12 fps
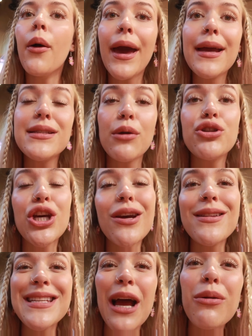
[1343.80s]
Okay, so
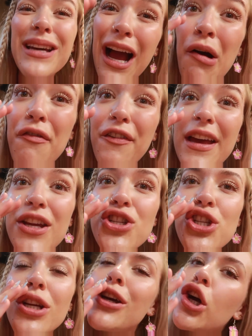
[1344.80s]
turns out
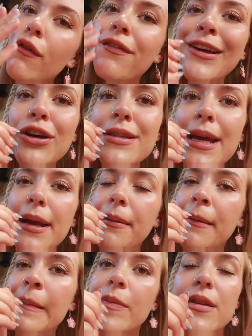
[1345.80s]
Cowfish can not fit us in.
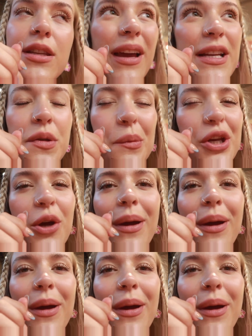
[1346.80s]
So guess what we're